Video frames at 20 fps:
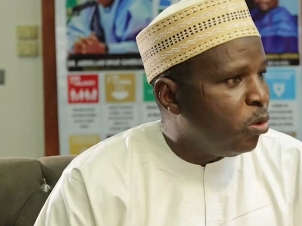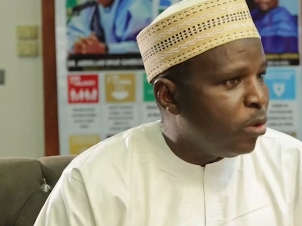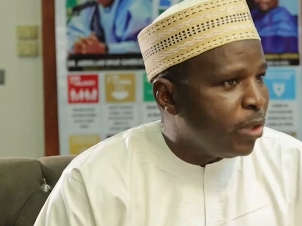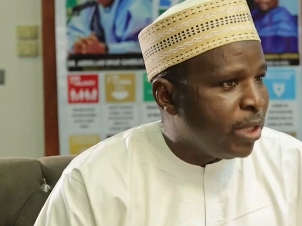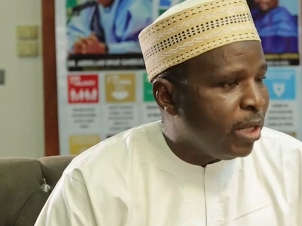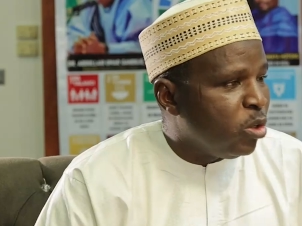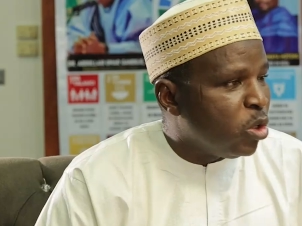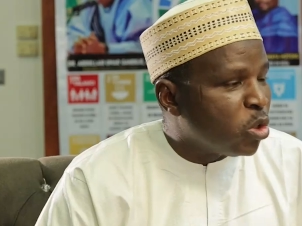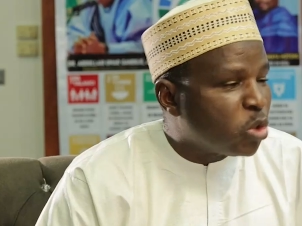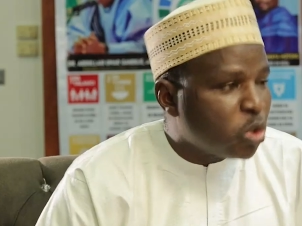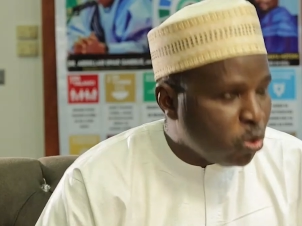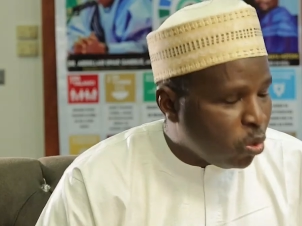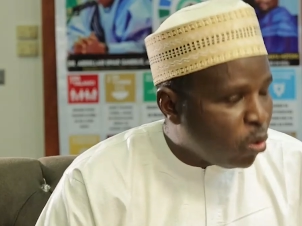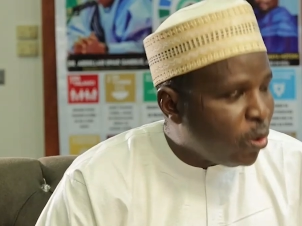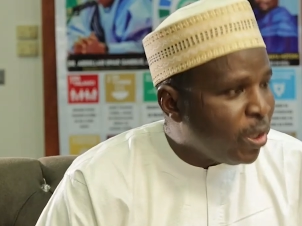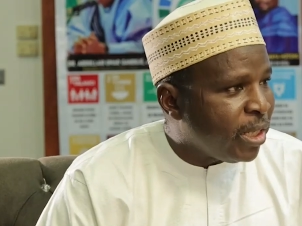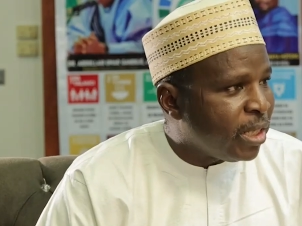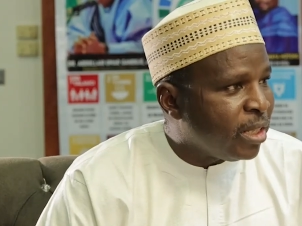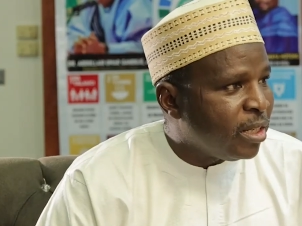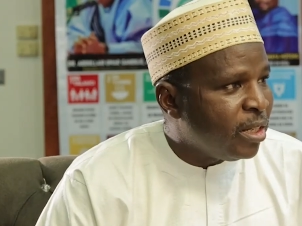or not
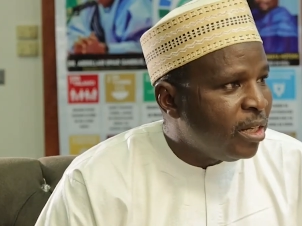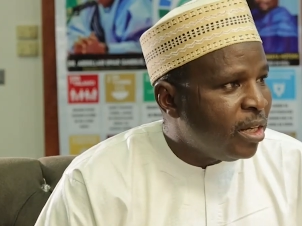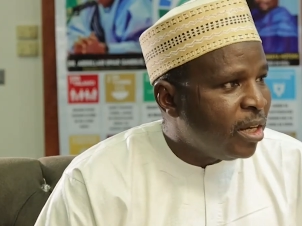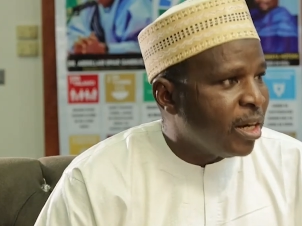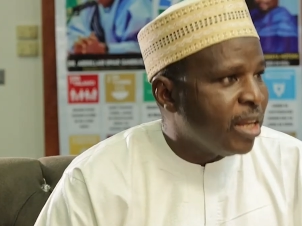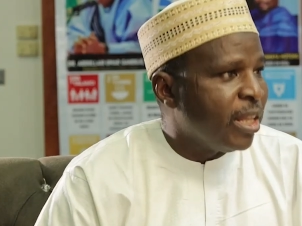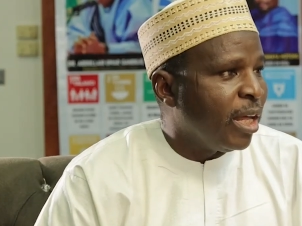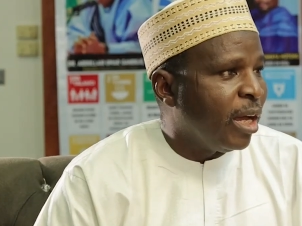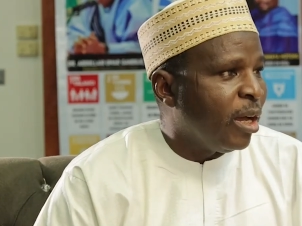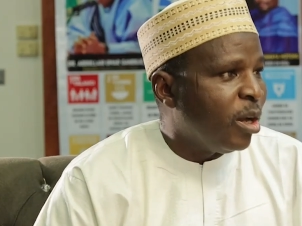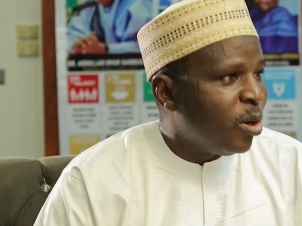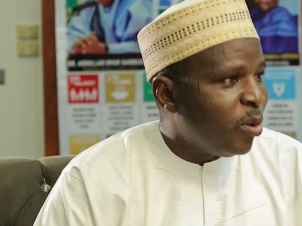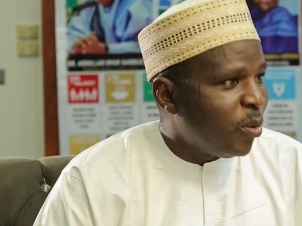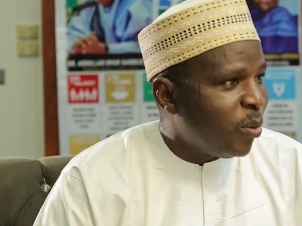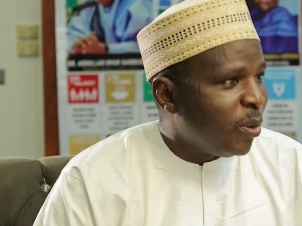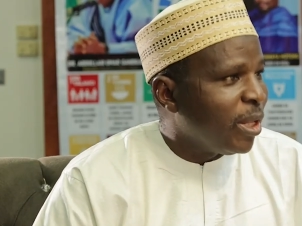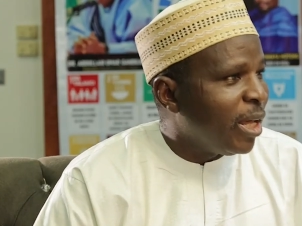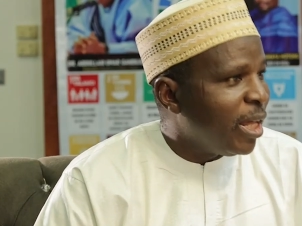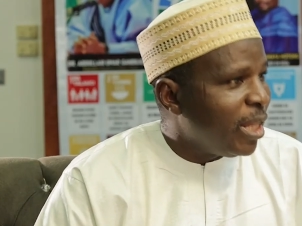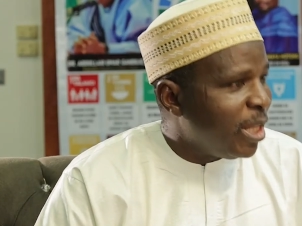knowing, rather,
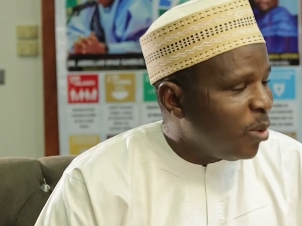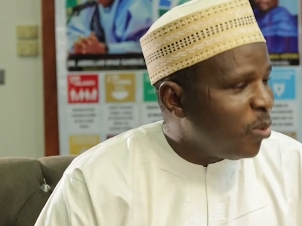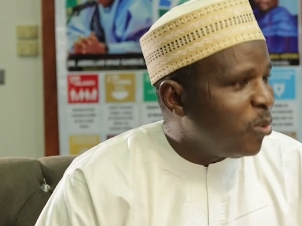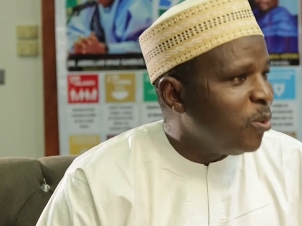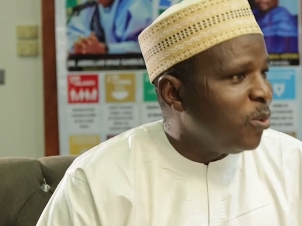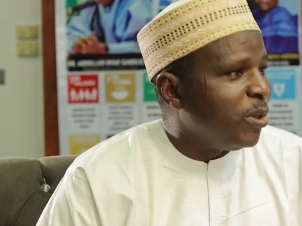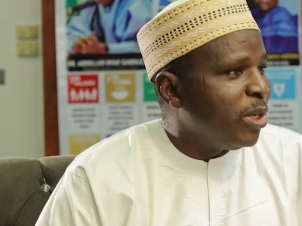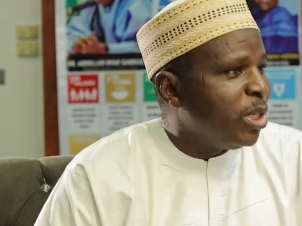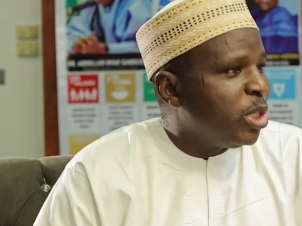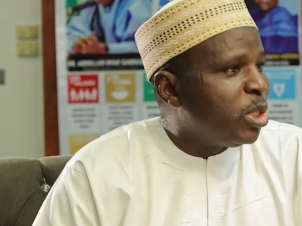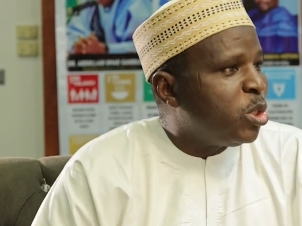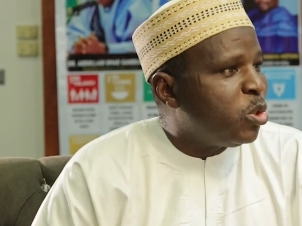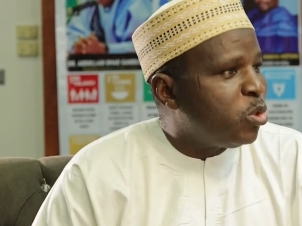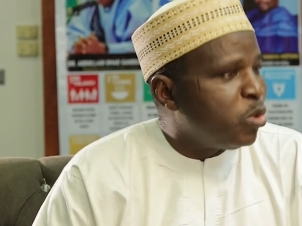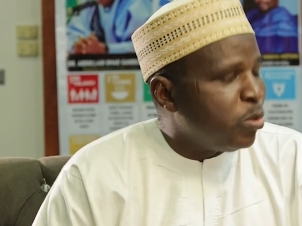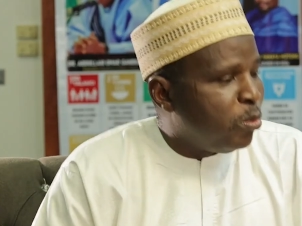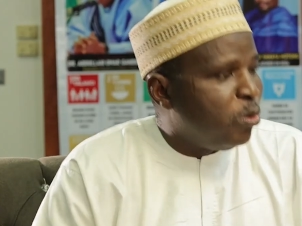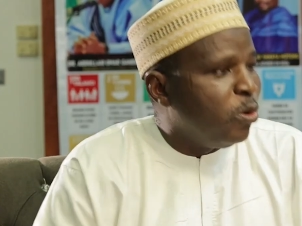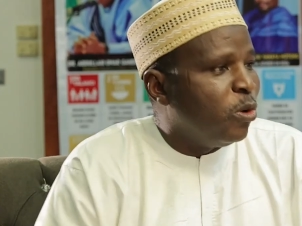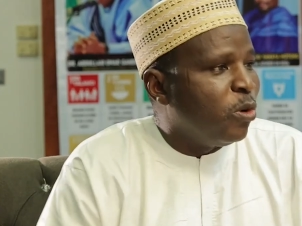whether they could reach
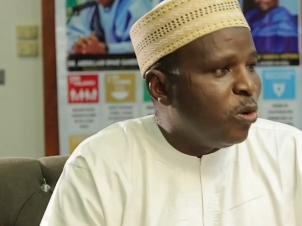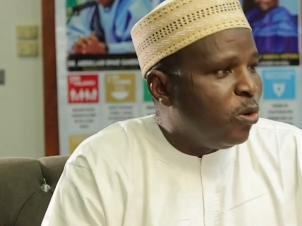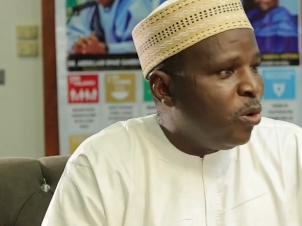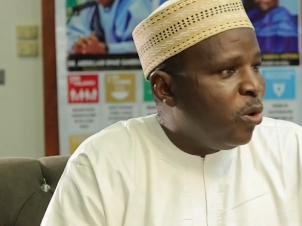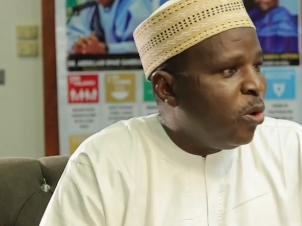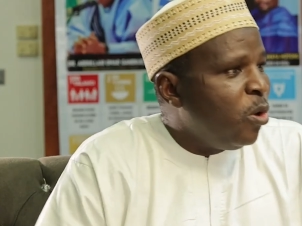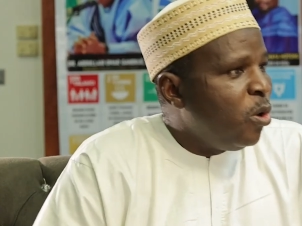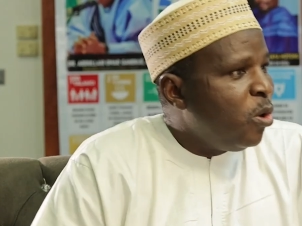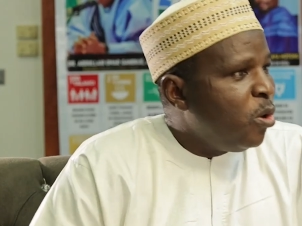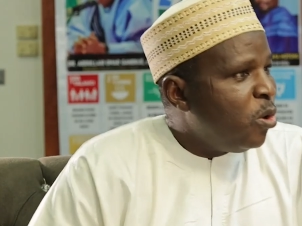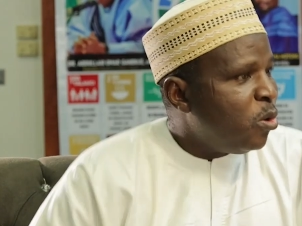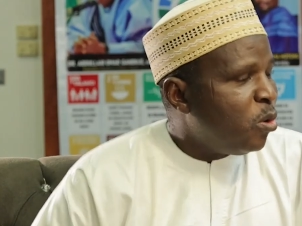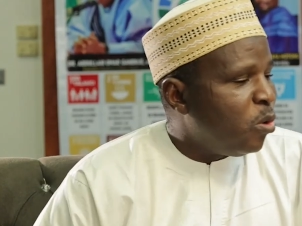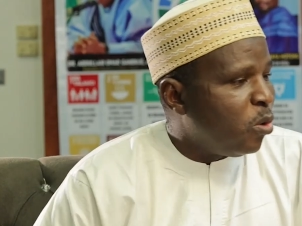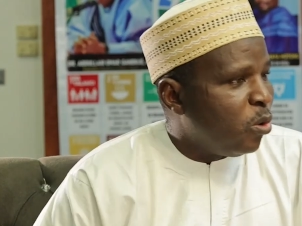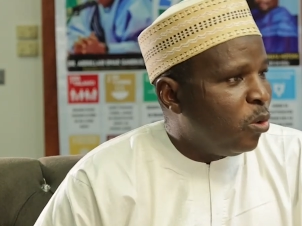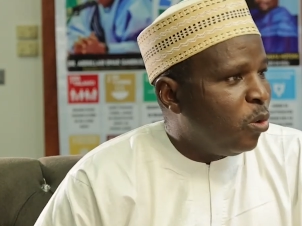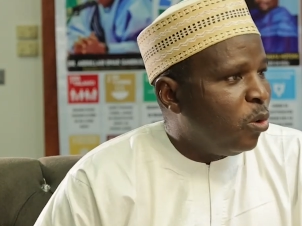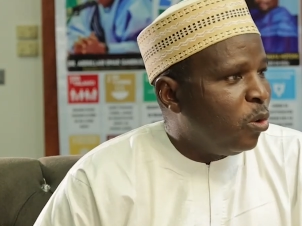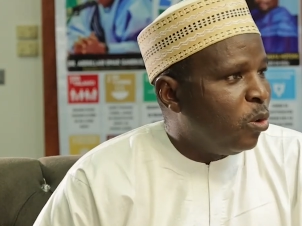tomorrow
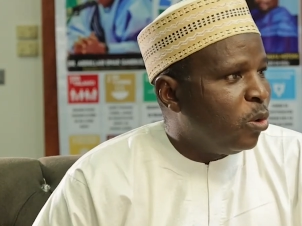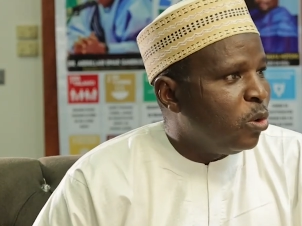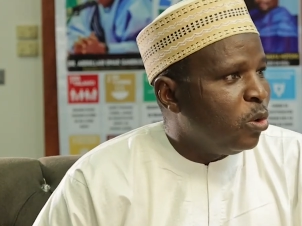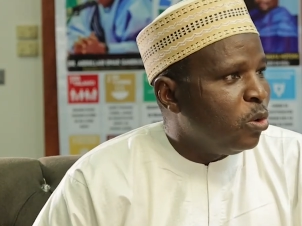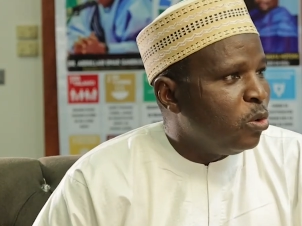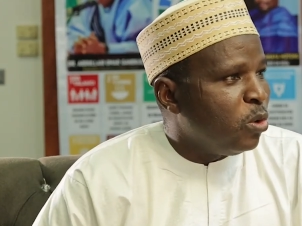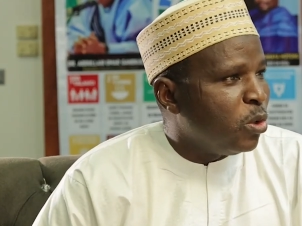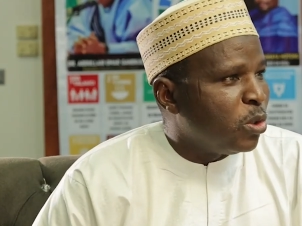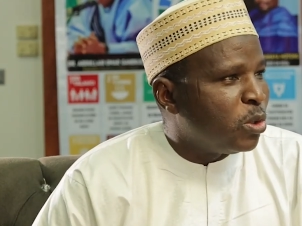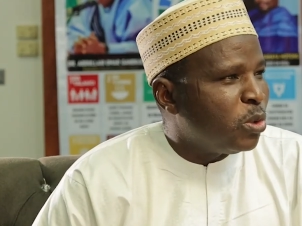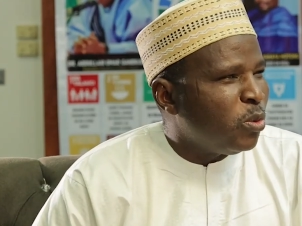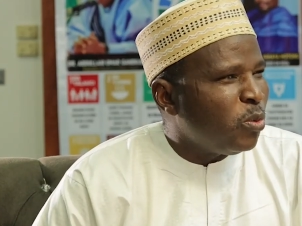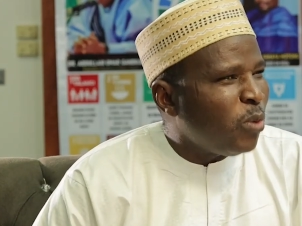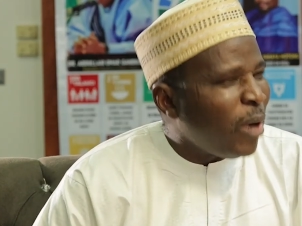or not.